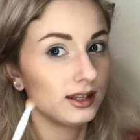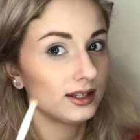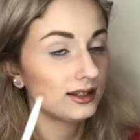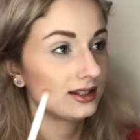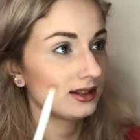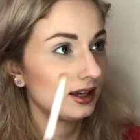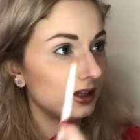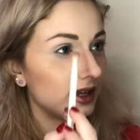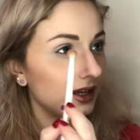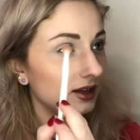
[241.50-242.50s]
this, I
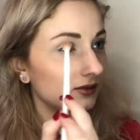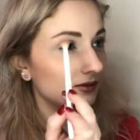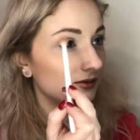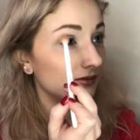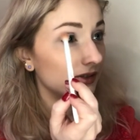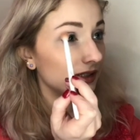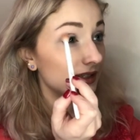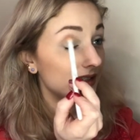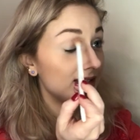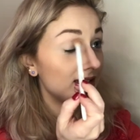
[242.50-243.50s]
can't
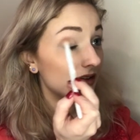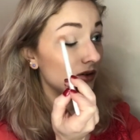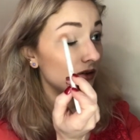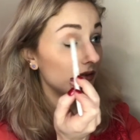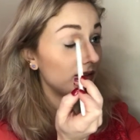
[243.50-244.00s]
really see the whole